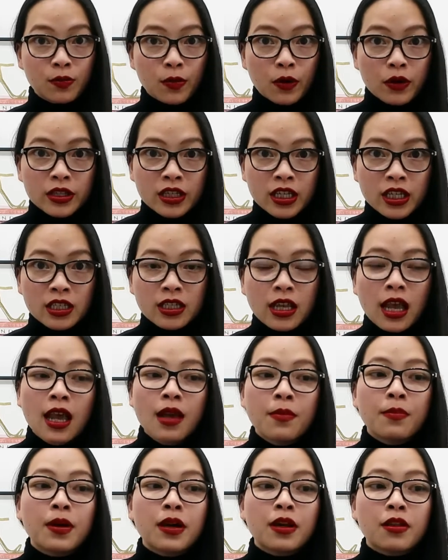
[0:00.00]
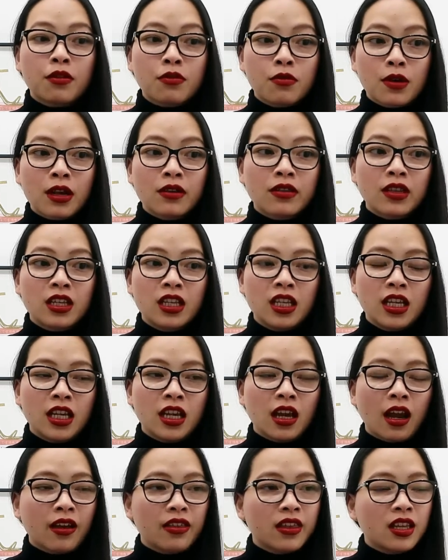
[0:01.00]
boxes, but throughout the
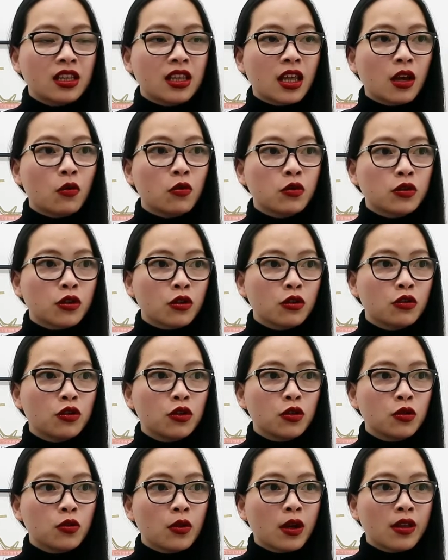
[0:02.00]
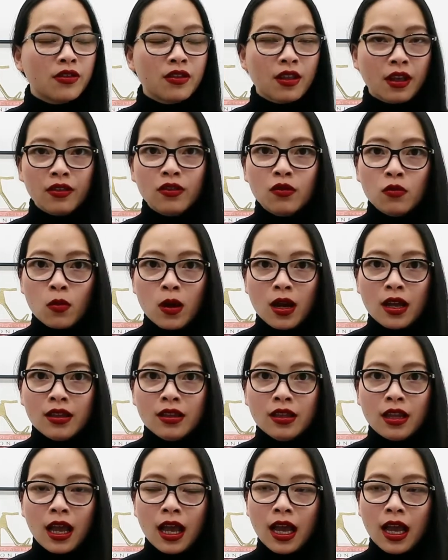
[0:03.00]
year I think they also do another one,